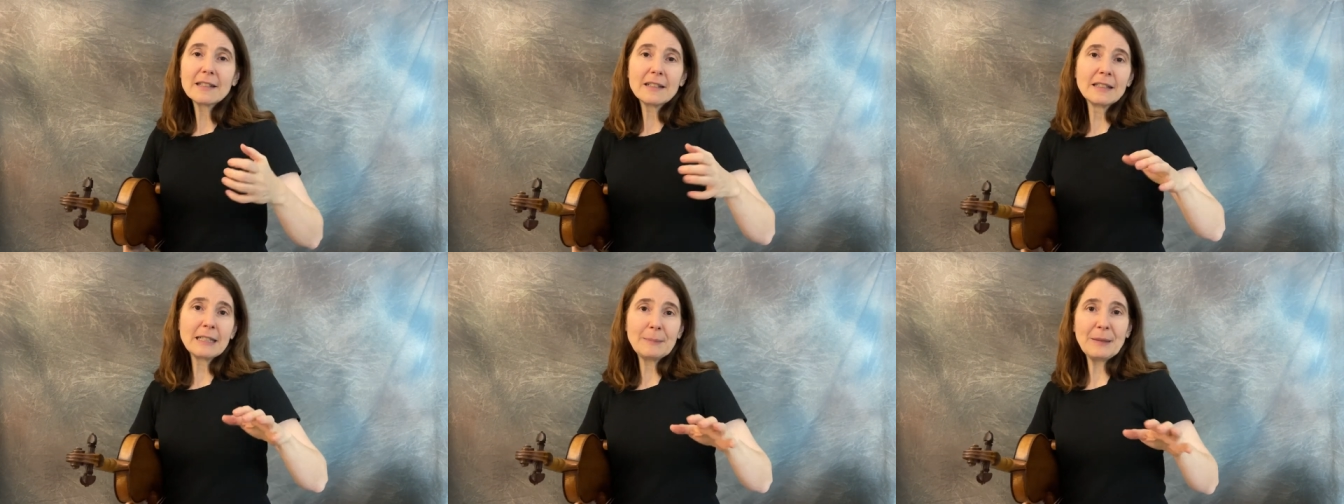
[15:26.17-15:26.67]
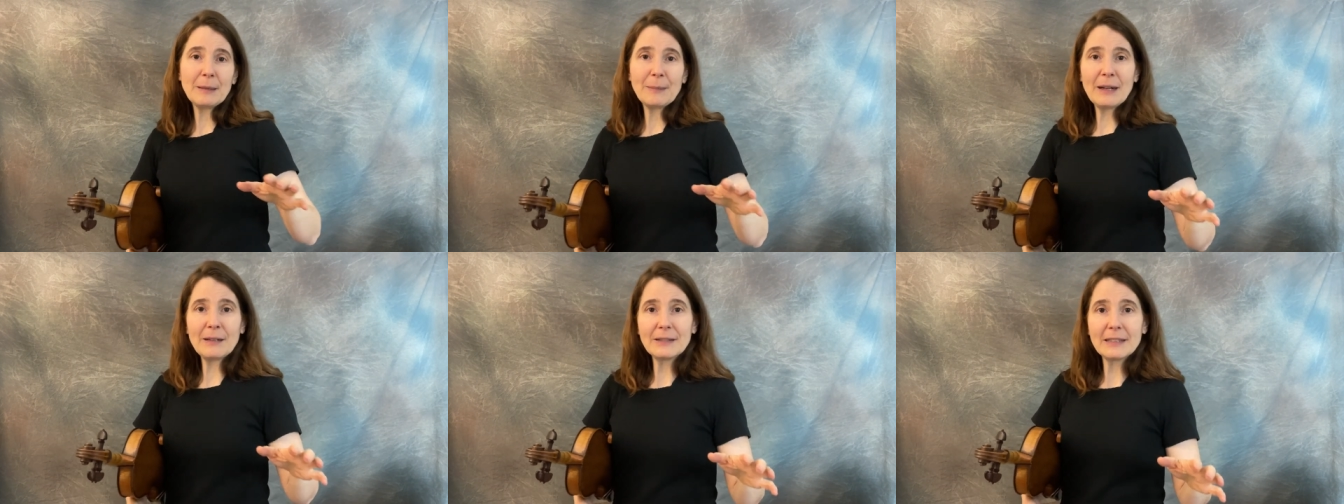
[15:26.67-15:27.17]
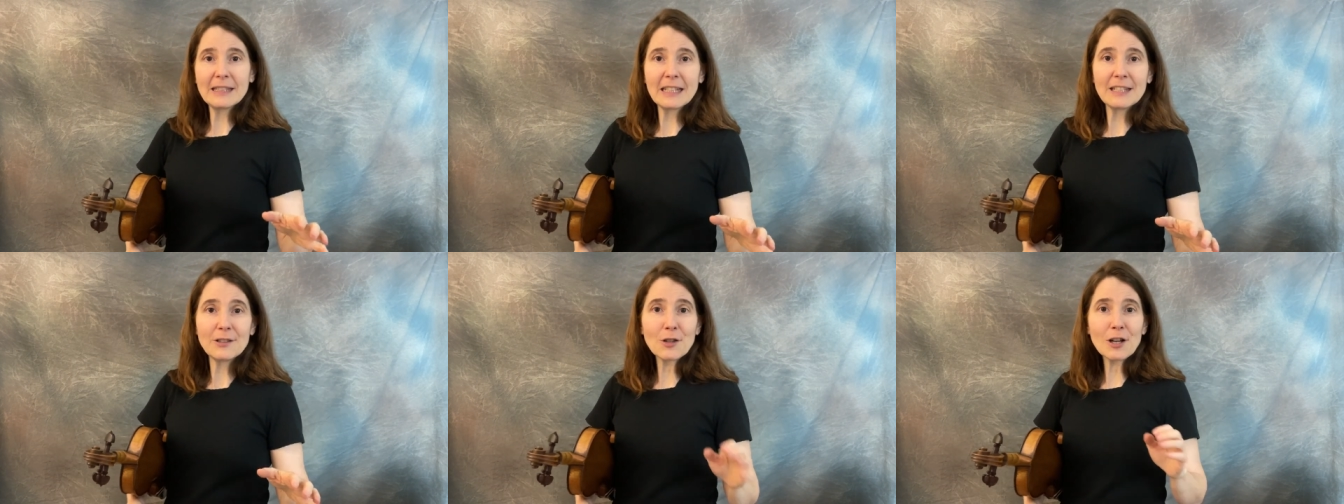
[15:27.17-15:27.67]
a little bit about the
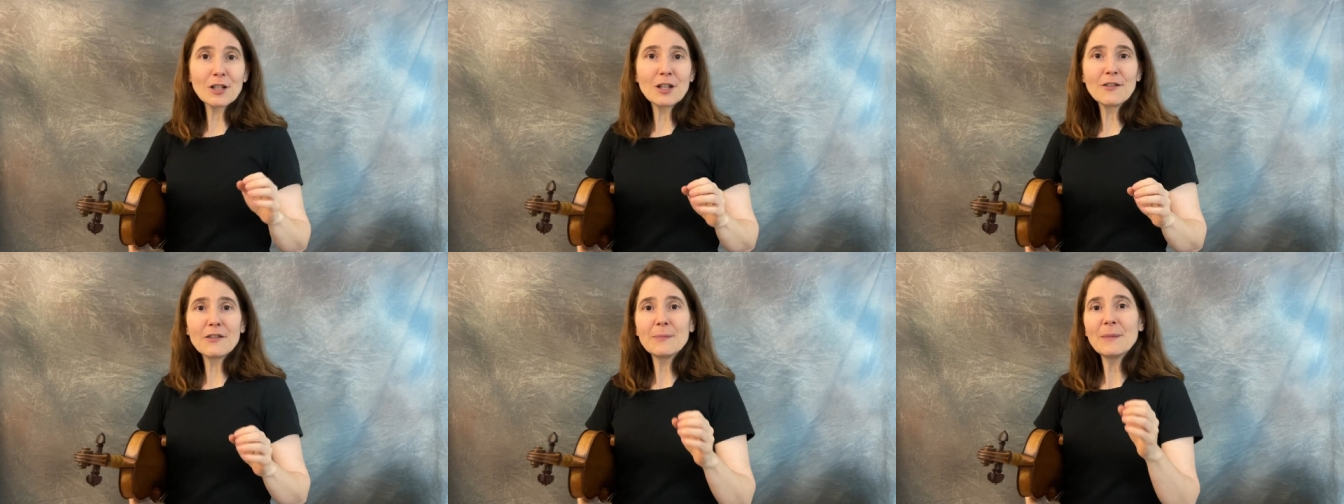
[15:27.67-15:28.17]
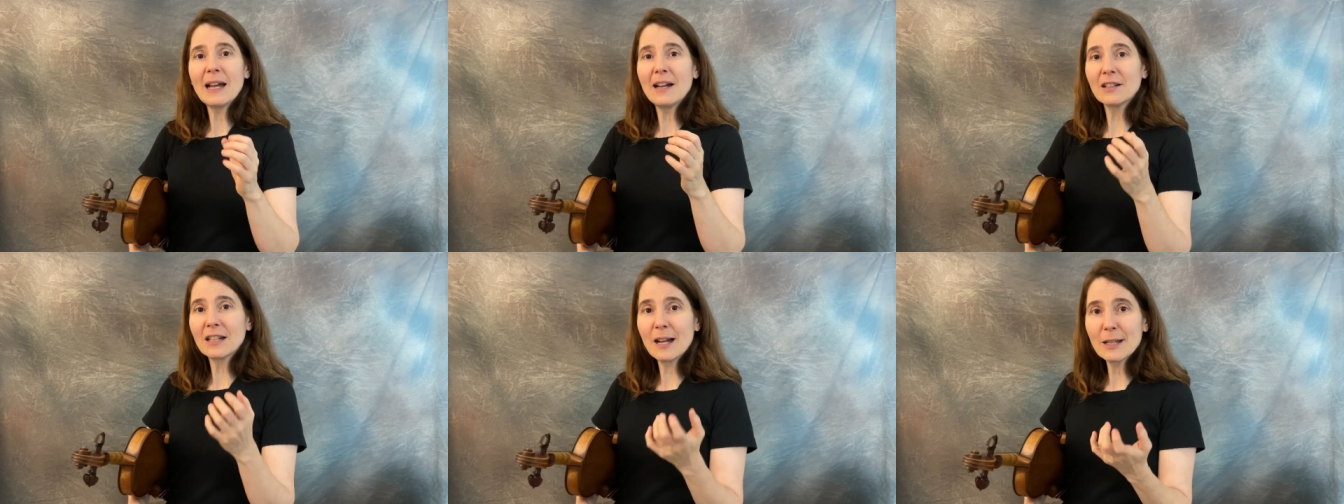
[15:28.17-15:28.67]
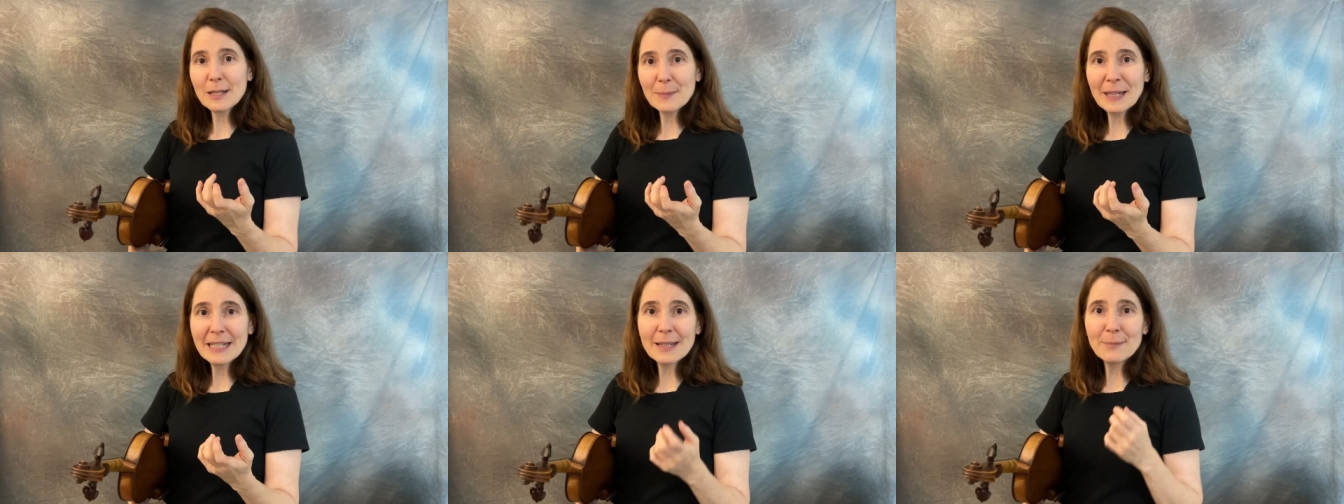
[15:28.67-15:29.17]
construction of them, how to
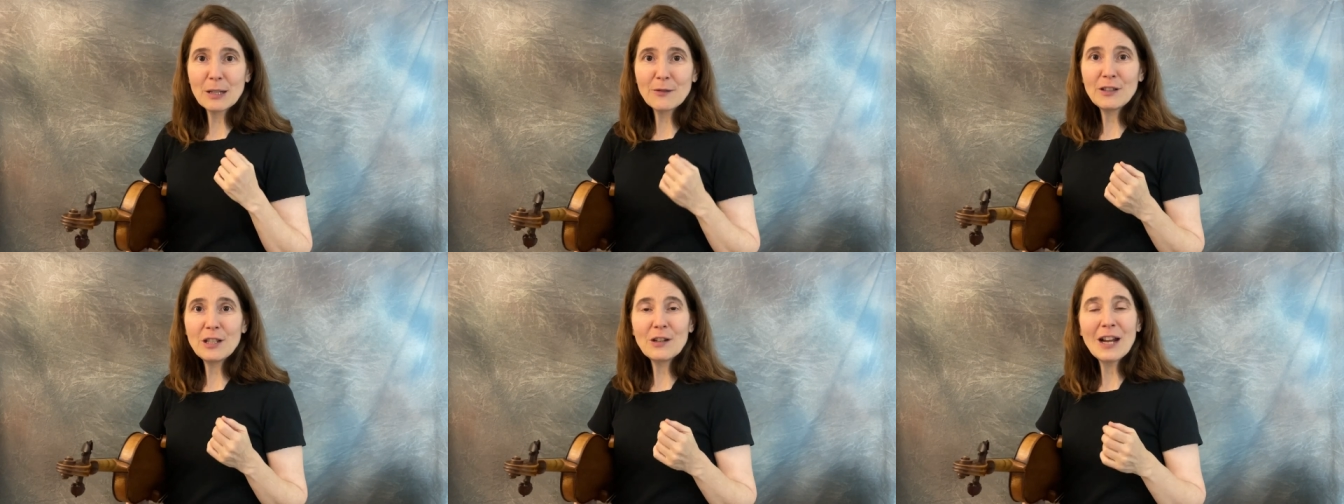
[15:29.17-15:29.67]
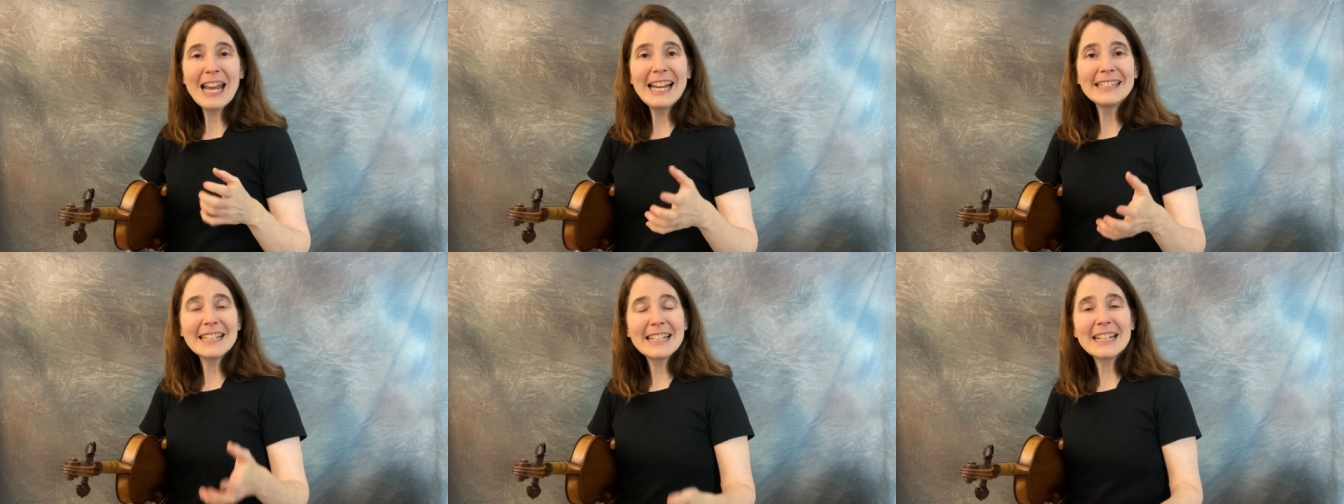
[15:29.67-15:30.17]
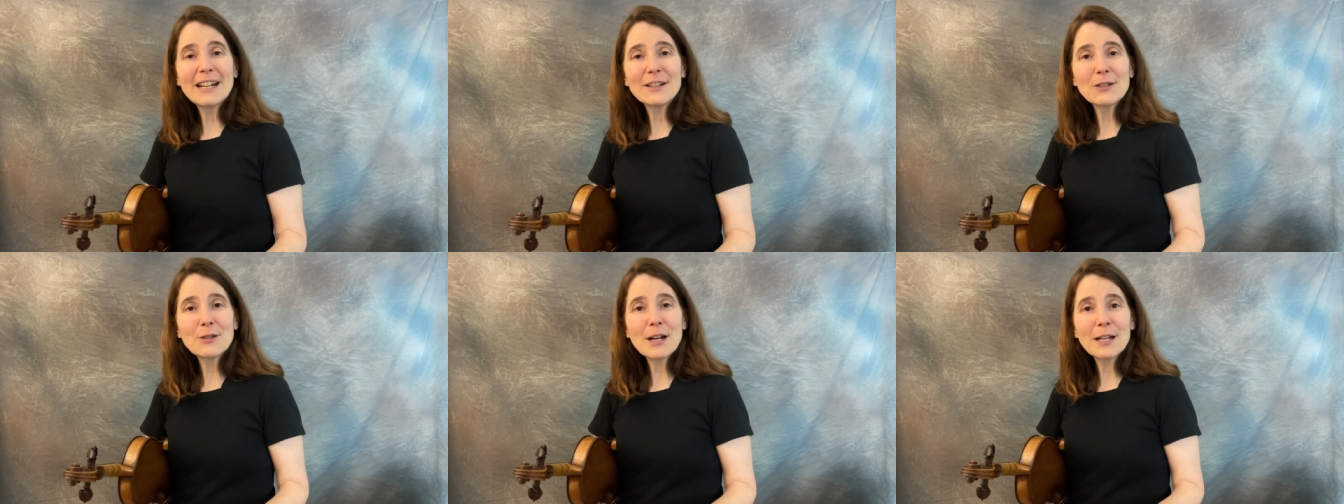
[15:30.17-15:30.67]
customize them to fit your hand, and how
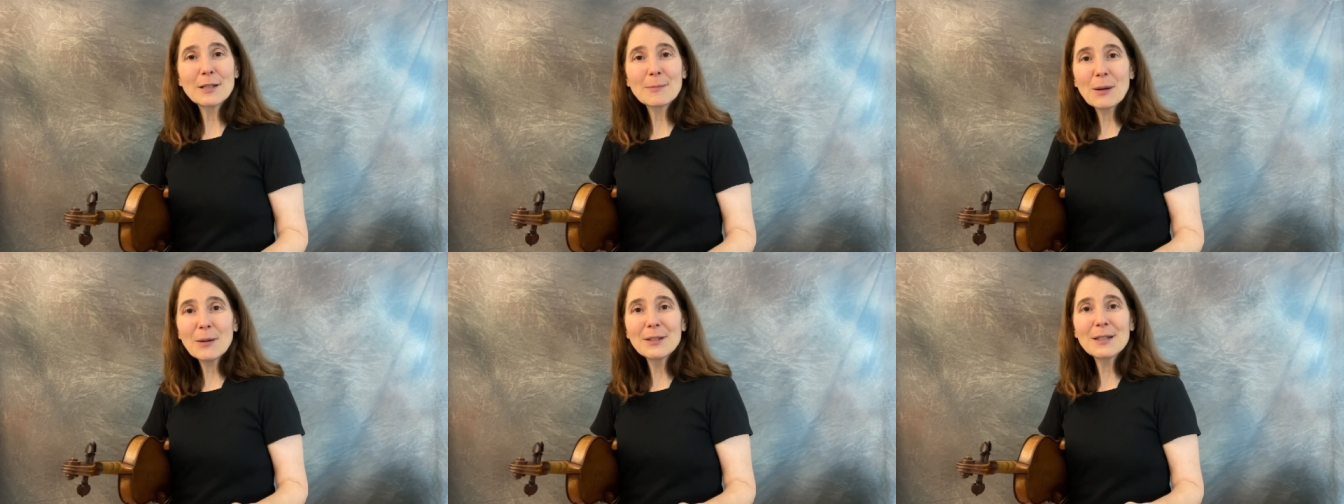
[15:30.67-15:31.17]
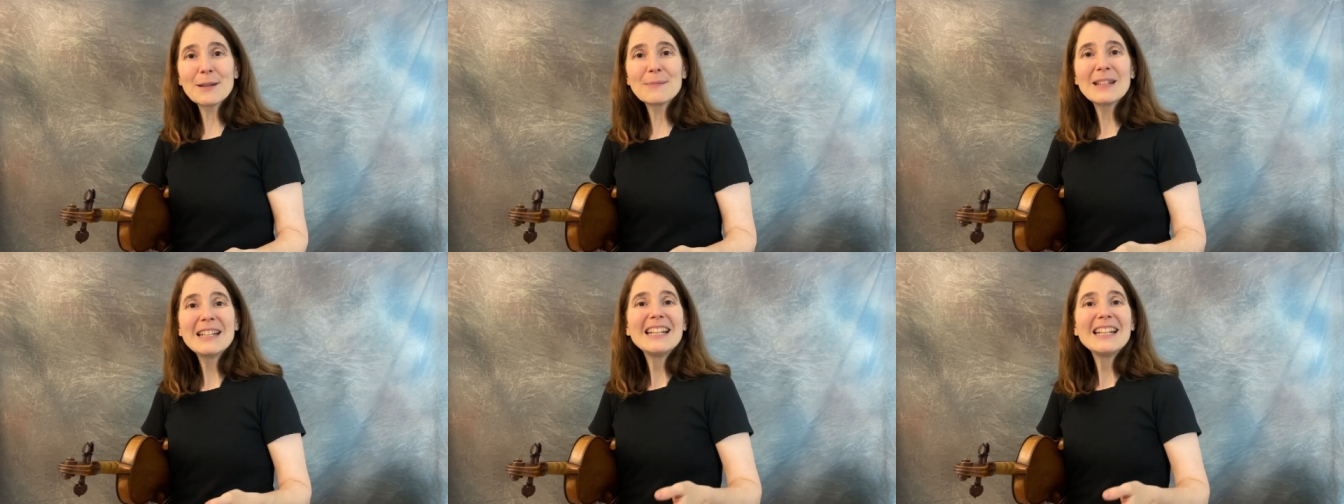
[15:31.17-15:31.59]
to transpose them